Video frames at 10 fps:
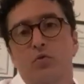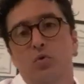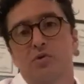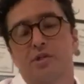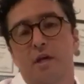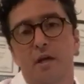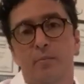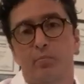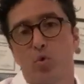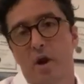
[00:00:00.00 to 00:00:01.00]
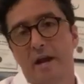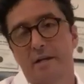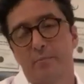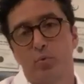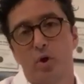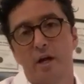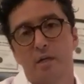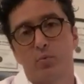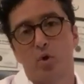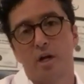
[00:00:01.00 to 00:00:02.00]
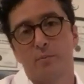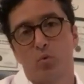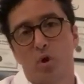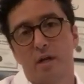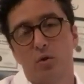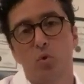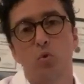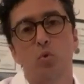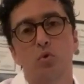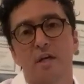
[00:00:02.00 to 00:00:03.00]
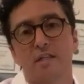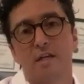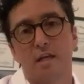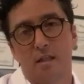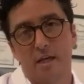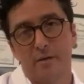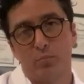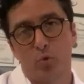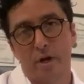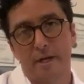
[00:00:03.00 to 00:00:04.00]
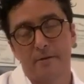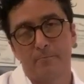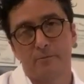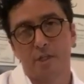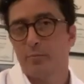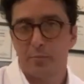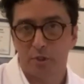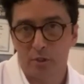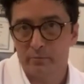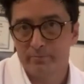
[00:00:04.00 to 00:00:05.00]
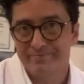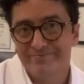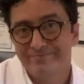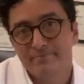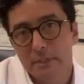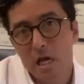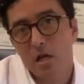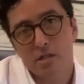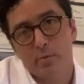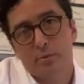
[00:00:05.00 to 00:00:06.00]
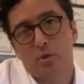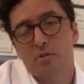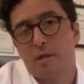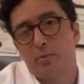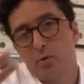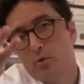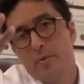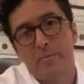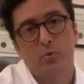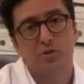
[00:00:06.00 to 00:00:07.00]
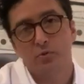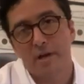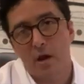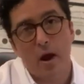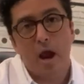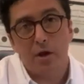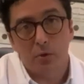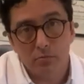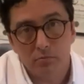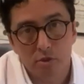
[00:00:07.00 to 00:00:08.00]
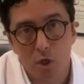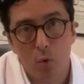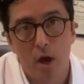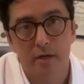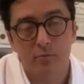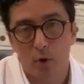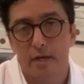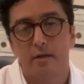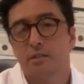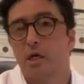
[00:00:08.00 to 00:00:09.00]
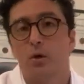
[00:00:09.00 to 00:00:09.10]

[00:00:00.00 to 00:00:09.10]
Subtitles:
of course, bread. Who does not like bread? Some people don't. Yeah, some people don't. Some people, you may be watching right now, I don't. So what, right?